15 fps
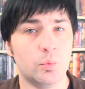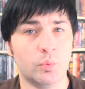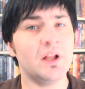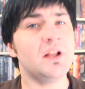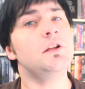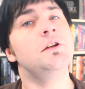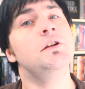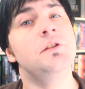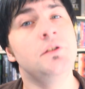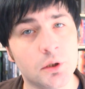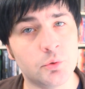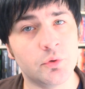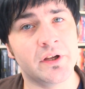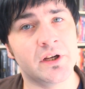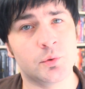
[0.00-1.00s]
Well,
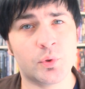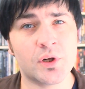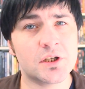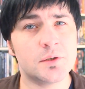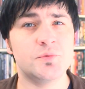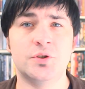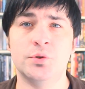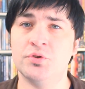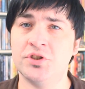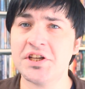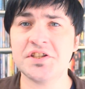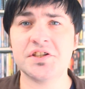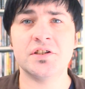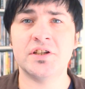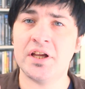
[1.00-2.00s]
hello there, and welcome to
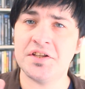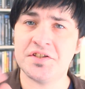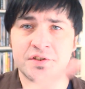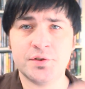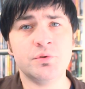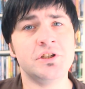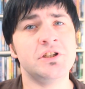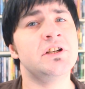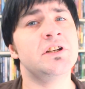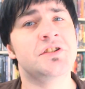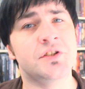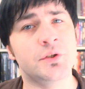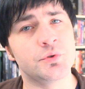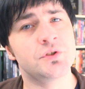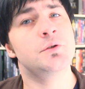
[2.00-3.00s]
Just In Case You Need An
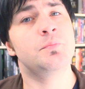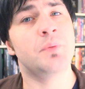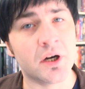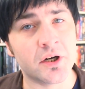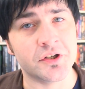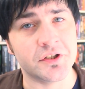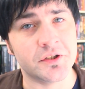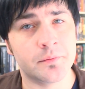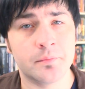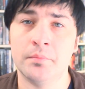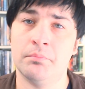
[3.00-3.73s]
Excuse To Party.